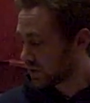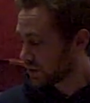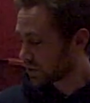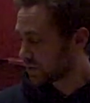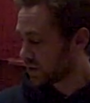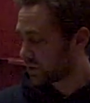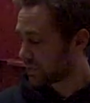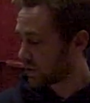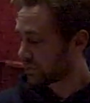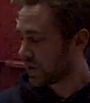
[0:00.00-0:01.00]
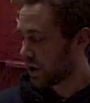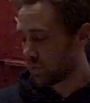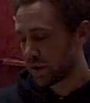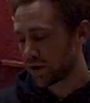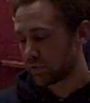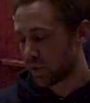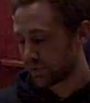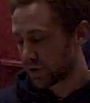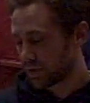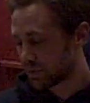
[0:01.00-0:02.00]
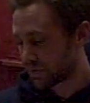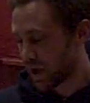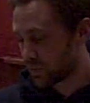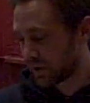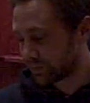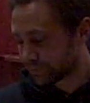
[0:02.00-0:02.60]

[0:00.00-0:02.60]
these ideas fell flat on many of my friends and family.